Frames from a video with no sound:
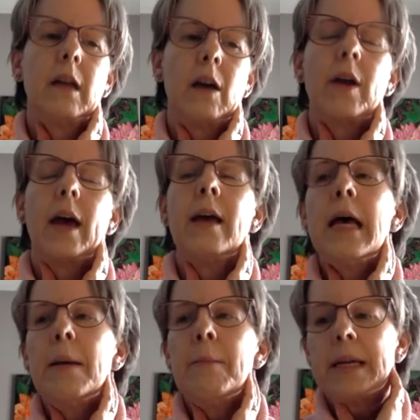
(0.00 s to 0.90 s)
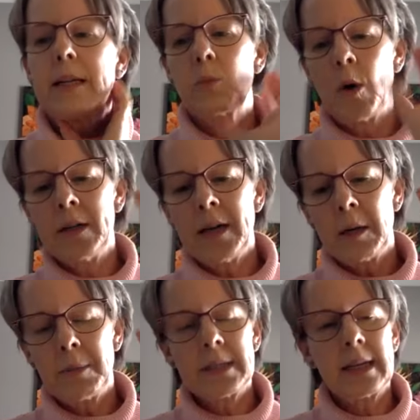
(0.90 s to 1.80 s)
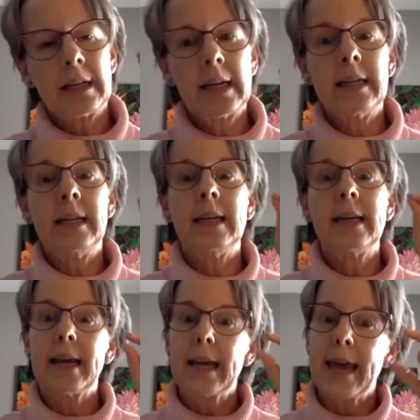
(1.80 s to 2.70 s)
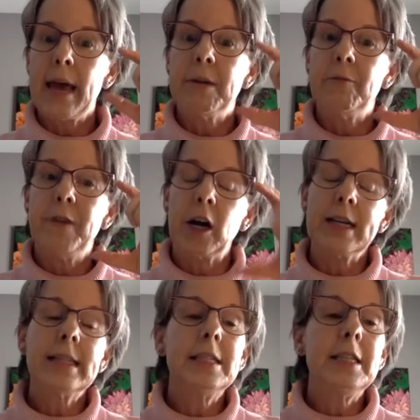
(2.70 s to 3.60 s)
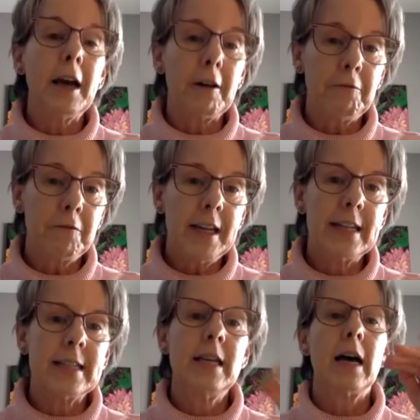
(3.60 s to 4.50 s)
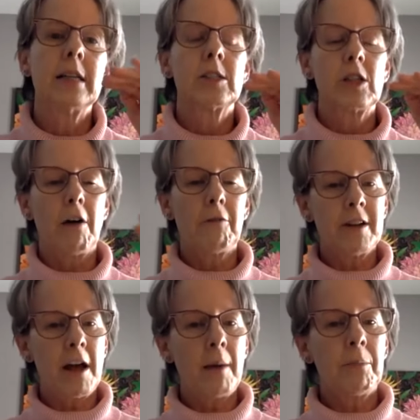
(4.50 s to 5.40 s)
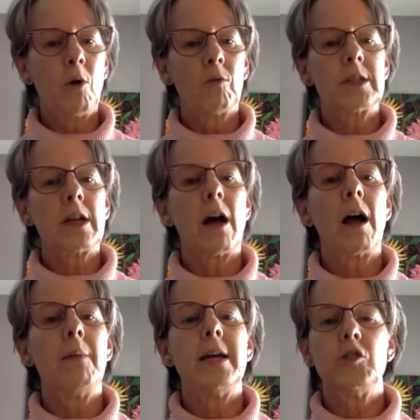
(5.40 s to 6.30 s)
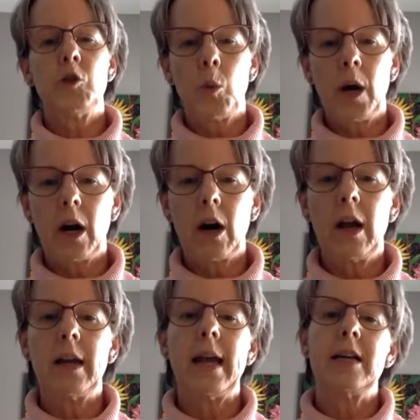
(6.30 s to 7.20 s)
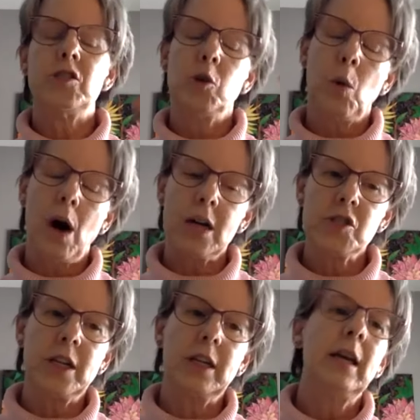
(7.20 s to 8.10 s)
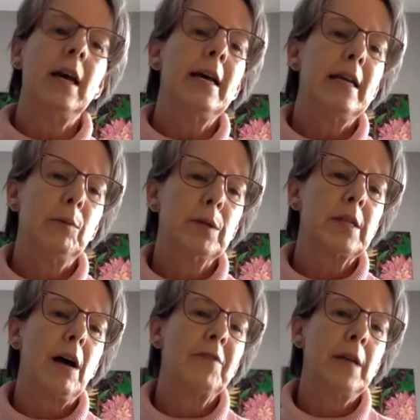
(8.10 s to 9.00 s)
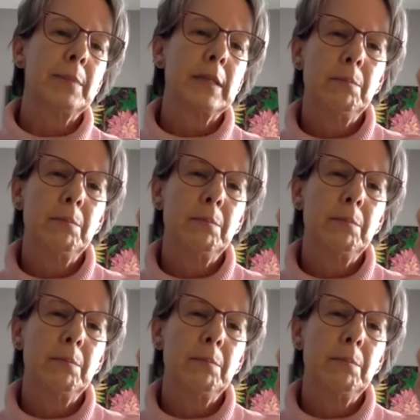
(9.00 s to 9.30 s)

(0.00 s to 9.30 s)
Okay, because 100% linen can be very stiff it does soften up over time as you wear it, as you wash it, it will soften up.